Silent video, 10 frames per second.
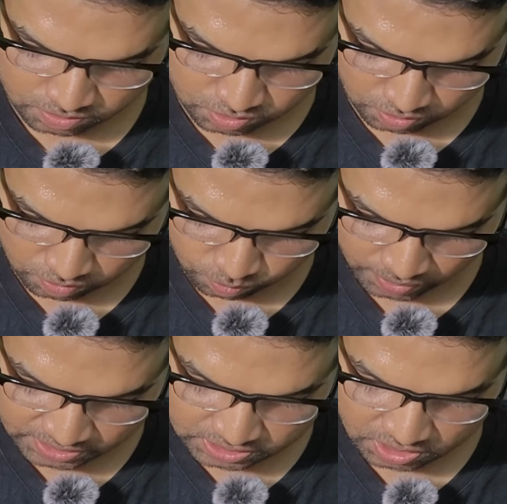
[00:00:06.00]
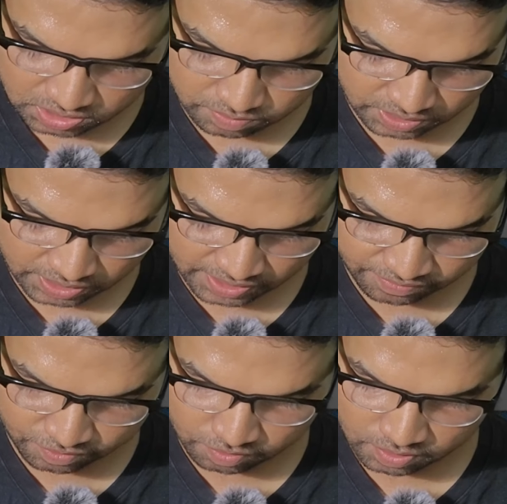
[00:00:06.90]
So, white starts with
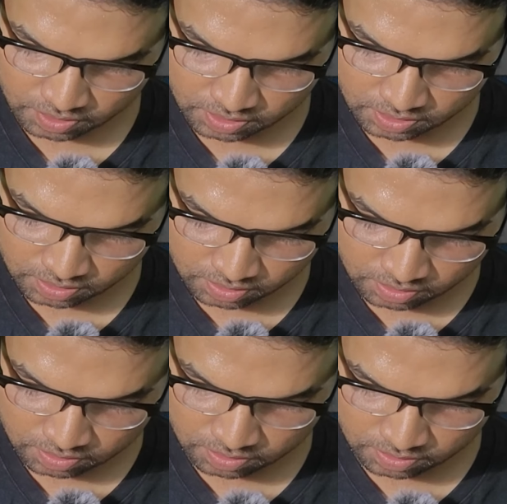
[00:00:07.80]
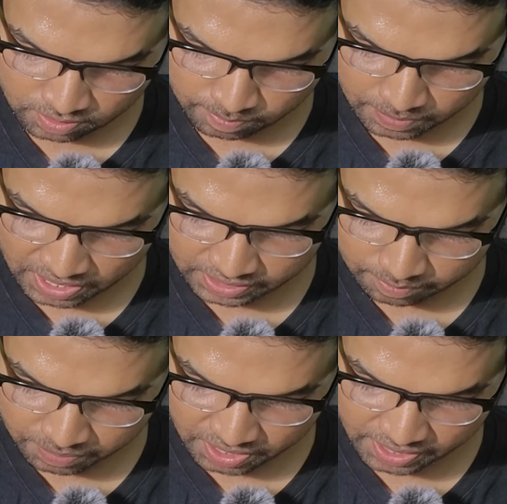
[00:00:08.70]
e4, black
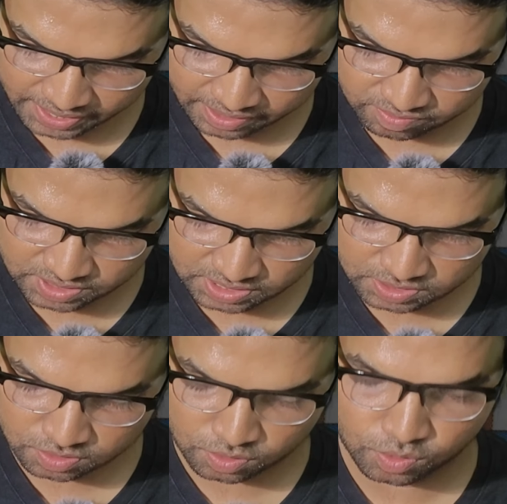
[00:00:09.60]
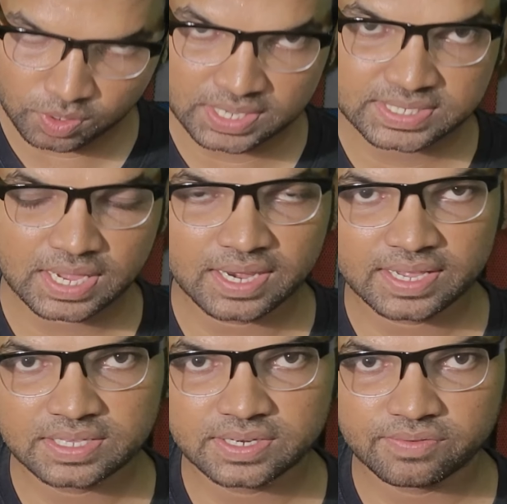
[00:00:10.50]
replied knight f6, known as
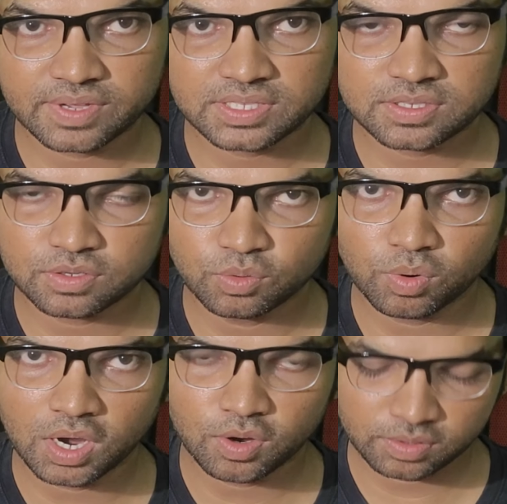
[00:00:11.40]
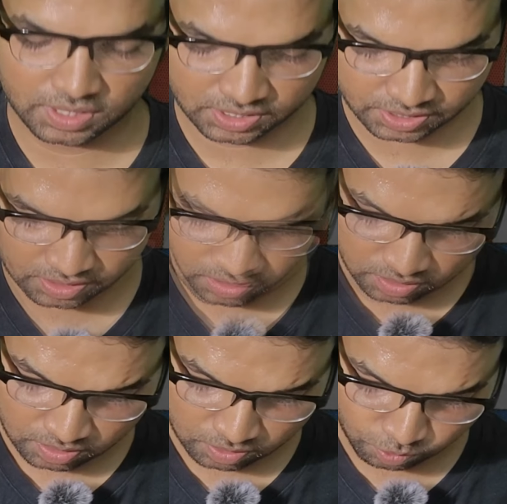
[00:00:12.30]
Alekhine's defense. You all know that.
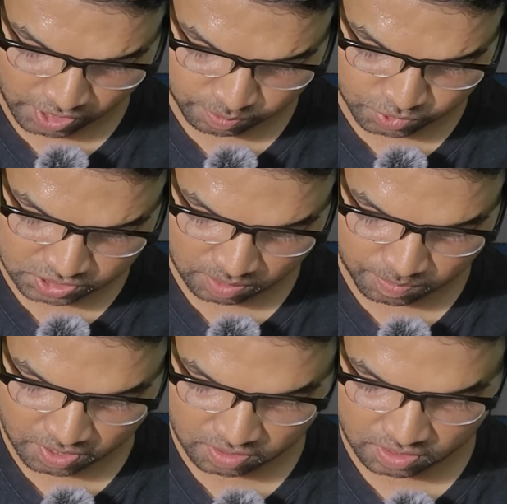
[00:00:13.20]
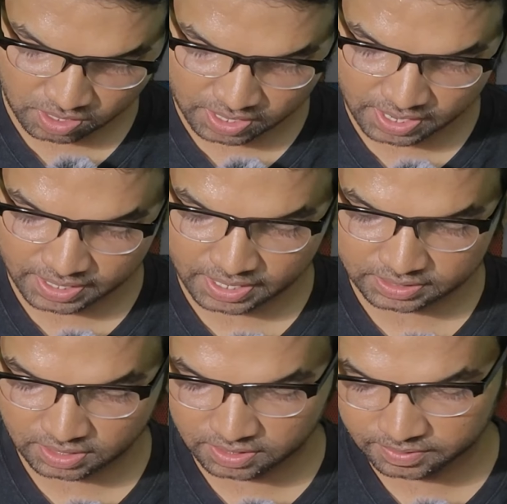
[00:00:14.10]
White push the pawn and attack
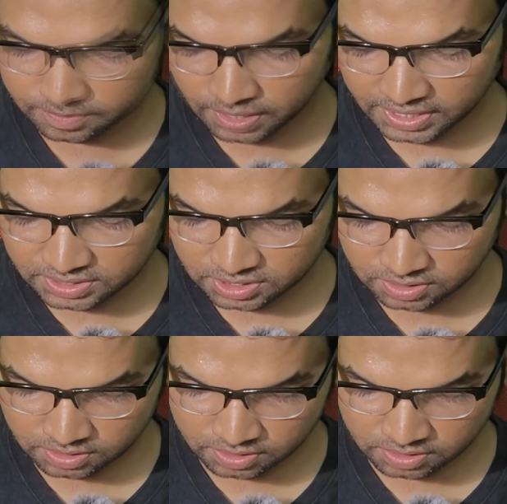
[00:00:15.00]
the knight.